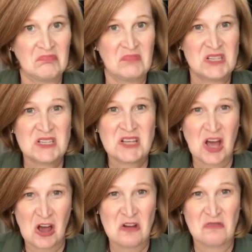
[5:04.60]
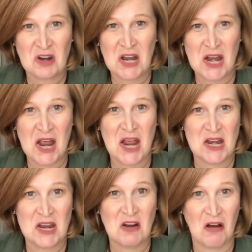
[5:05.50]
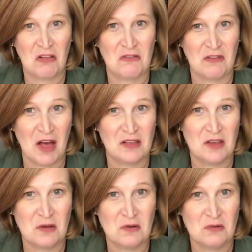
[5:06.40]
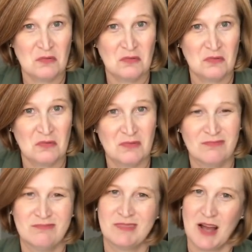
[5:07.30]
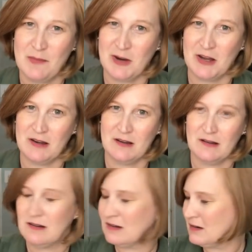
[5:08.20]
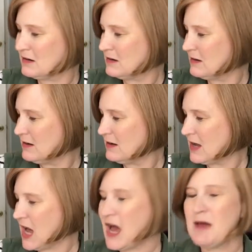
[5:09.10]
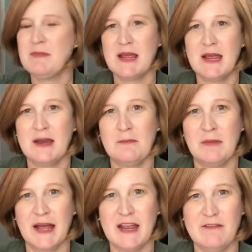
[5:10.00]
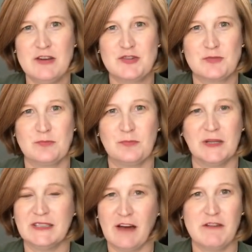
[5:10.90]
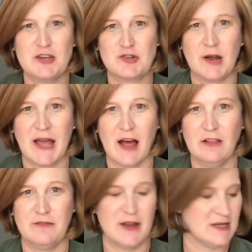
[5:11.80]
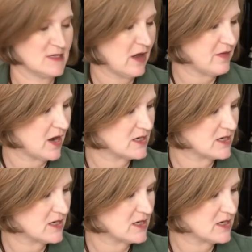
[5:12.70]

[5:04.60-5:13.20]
This is a $180 value. Come on. I mean, my even beloved drunk elephant is not that